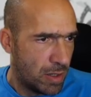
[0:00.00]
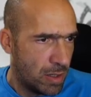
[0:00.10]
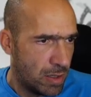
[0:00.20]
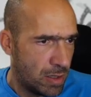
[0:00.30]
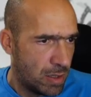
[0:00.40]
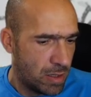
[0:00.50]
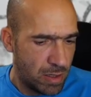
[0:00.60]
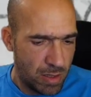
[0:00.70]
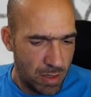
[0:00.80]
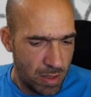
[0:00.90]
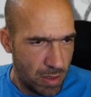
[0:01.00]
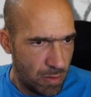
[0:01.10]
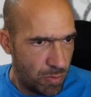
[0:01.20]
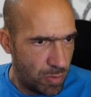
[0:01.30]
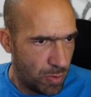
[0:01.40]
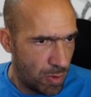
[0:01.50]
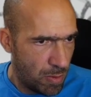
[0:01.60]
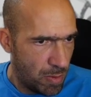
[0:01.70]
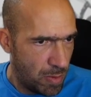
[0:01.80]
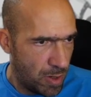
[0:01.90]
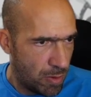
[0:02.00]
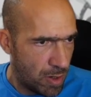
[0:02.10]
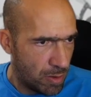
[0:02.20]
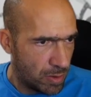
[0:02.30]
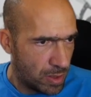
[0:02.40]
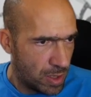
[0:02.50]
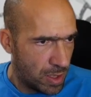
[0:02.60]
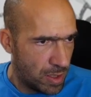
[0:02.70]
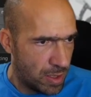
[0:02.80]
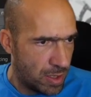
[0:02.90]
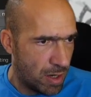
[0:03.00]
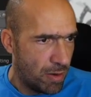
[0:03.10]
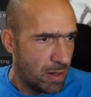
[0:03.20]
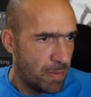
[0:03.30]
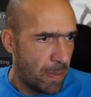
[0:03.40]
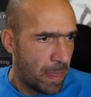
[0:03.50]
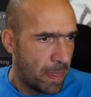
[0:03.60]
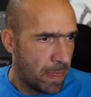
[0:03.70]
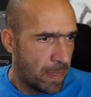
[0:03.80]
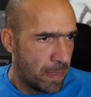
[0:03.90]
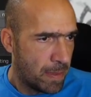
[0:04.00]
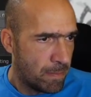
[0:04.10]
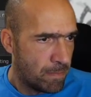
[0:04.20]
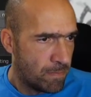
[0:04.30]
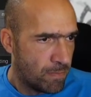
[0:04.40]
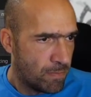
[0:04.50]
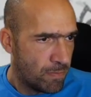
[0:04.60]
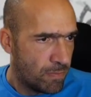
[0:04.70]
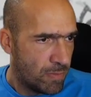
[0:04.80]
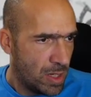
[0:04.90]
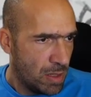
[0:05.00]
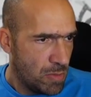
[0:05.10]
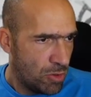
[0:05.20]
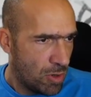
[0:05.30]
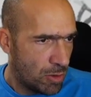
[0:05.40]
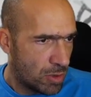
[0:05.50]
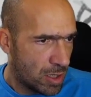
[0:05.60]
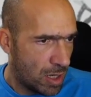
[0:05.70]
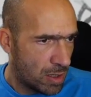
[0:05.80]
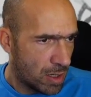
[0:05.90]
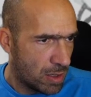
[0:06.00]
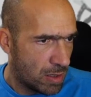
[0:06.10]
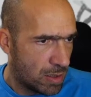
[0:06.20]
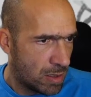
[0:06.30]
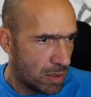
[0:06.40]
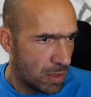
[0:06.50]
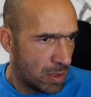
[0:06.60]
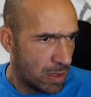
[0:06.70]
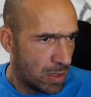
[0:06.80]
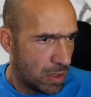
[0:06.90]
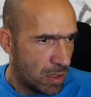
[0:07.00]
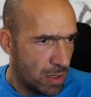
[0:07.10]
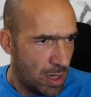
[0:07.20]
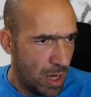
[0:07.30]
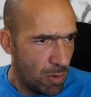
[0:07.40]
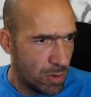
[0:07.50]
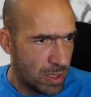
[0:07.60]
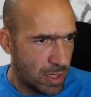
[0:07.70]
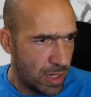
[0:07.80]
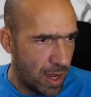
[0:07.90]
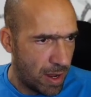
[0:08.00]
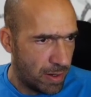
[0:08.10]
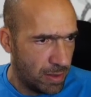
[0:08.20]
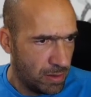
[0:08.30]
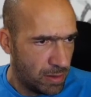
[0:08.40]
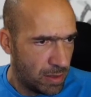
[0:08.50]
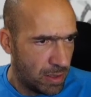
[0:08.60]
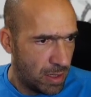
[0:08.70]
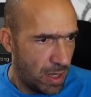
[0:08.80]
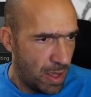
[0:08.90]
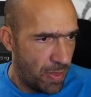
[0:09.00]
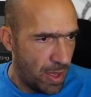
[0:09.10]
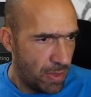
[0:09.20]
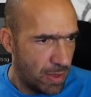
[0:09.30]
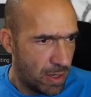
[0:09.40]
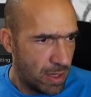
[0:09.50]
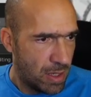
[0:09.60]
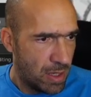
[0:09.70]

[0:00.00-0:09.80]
And this probably around this area. Let me try to scale again this. Yeah, I will scale, and then